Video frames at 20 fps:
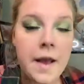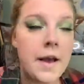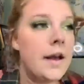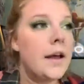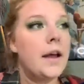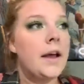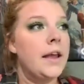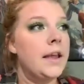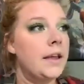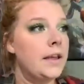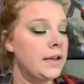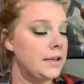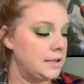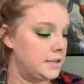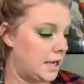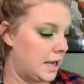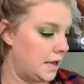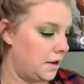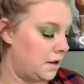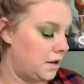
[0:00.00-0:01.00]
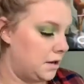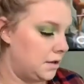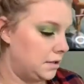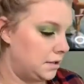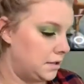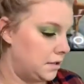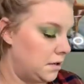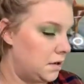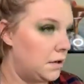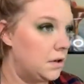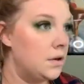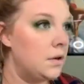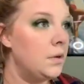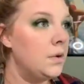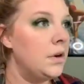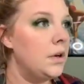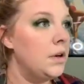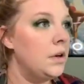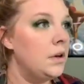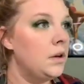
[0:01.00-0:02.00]
And I
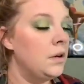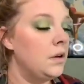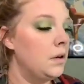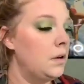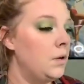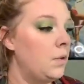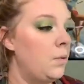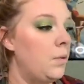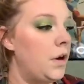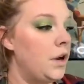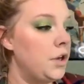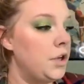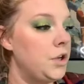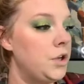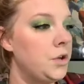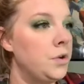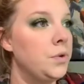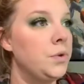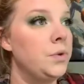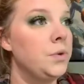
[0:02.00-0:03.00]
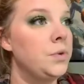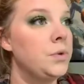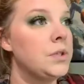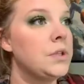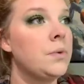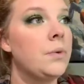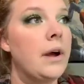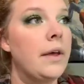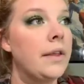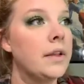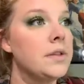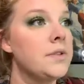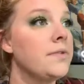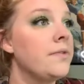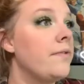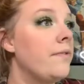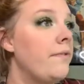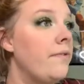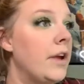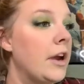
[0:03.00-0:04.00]
also want to use, wow, that's
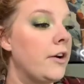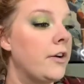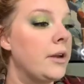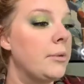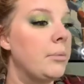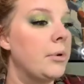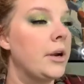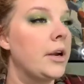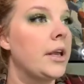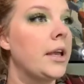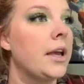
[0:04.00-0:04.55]
very pretty.